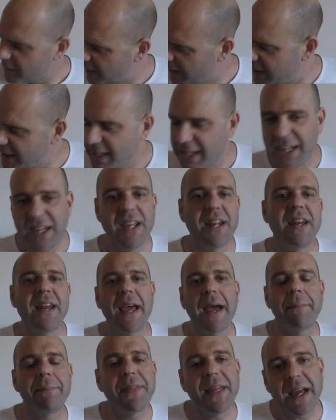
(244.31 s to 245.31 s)
and
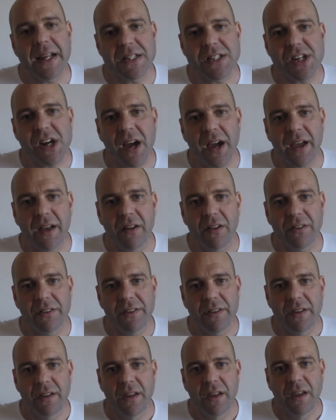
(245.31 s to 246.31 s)
kidnap that child
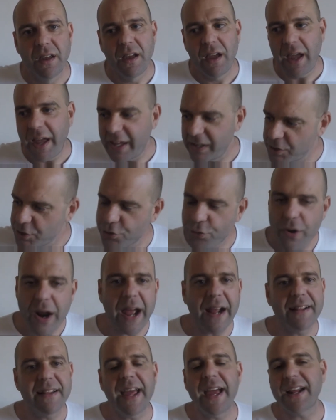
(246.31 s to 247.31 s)
and
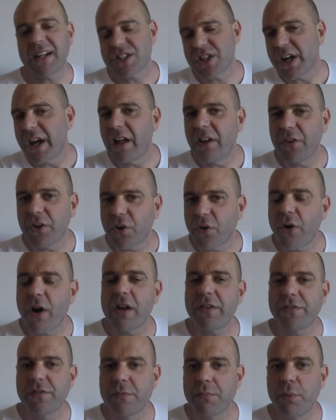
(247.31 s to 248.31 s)
drag that child
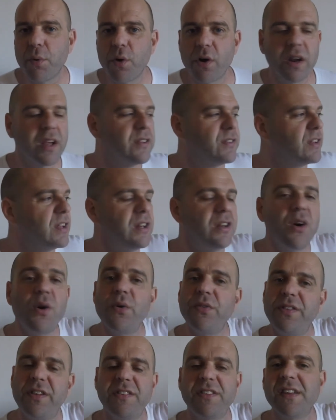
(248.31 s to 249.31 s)
across the border because he
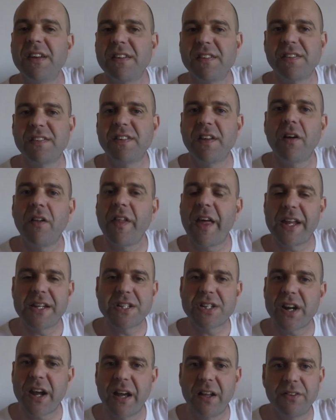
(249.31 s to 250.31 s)
knows he's going to sell that
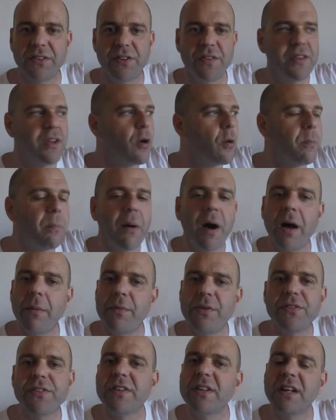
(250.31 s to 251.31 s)
child to the
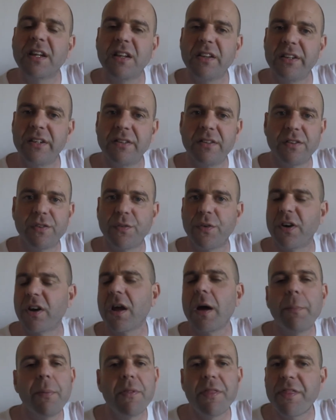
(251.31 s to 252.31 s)
Obamas and the Clintons for a
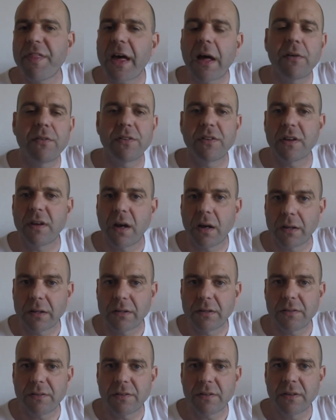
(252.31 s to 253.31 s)
couple
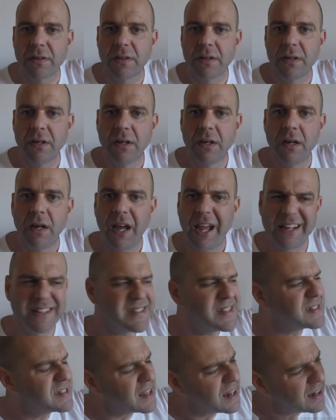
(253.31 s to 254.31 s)
$1,000s and
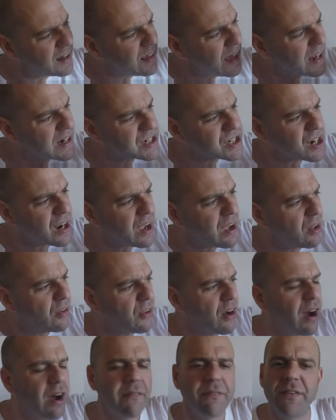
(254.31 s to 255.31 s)
send that
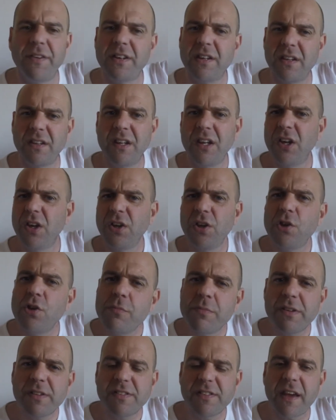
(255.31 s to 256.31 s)
child off into
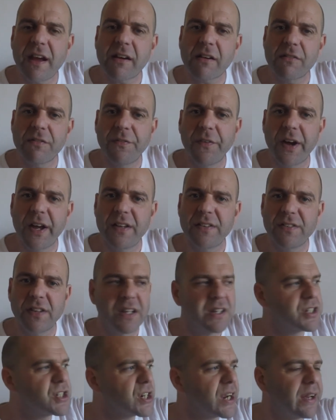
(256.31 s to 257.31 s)
human sacrifice
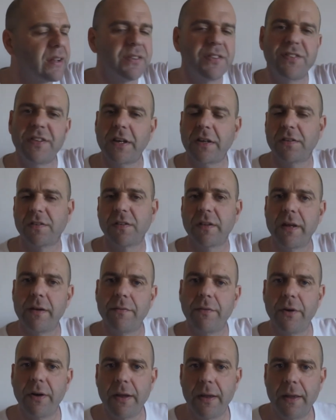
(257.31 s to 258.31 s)
and child sex
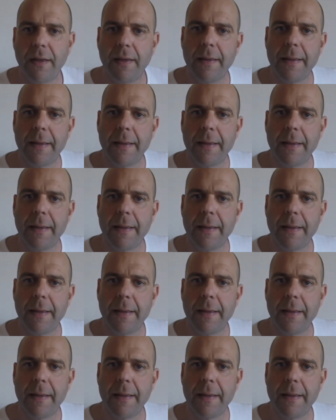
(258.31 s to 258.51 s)
slavery.